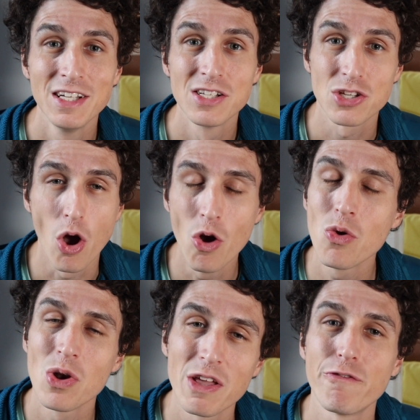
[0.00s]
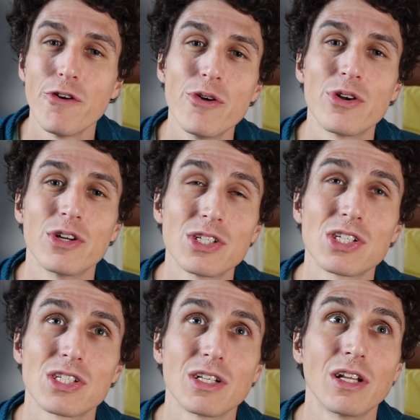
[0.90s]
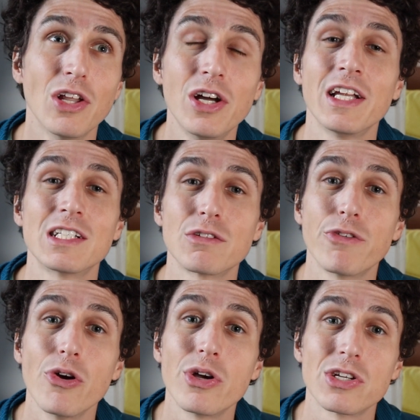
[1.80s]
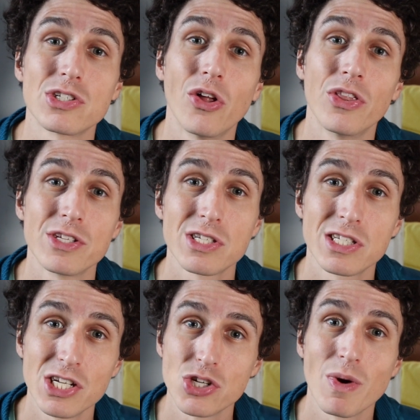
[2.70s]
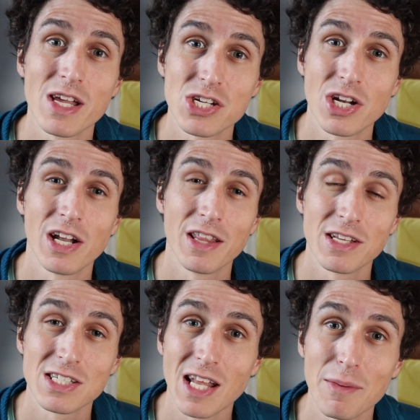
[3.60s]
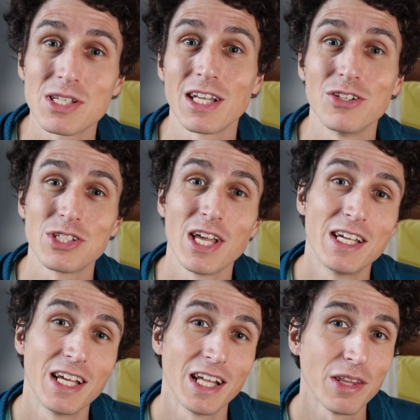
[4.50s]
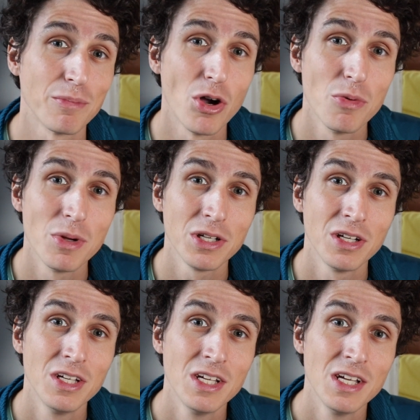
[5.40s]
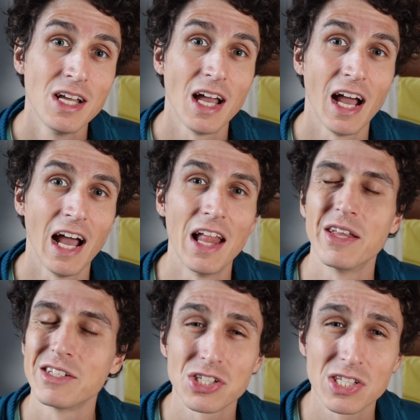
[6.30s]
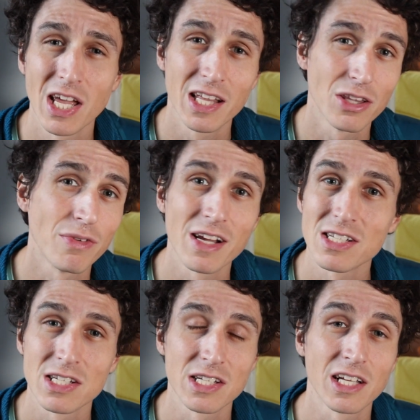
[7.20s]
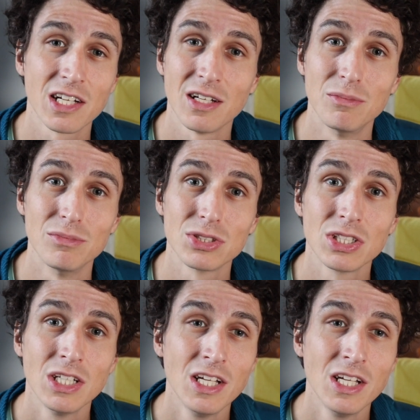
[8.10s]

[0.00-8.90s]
So only learning to focus on the situation and the steps that you're taking at the moment, and then just take the rest as it comes.